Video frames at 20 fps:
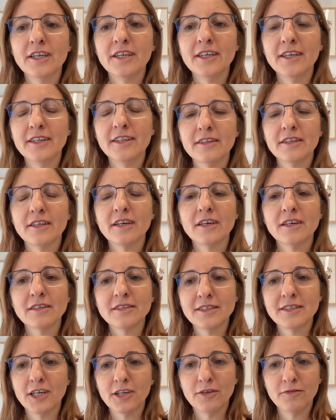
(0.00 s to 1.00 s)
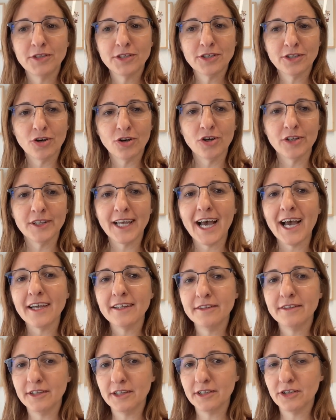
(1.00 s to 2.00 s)
in the service called
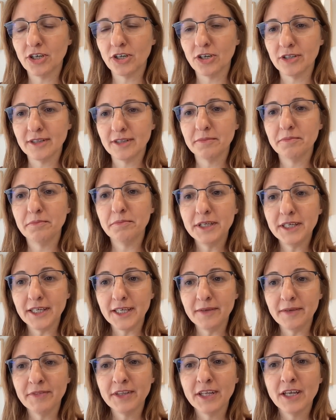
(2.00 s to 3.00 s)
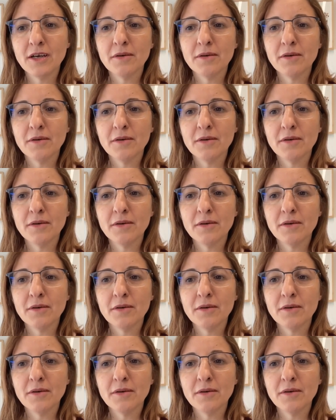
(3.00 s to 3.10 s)
ID.me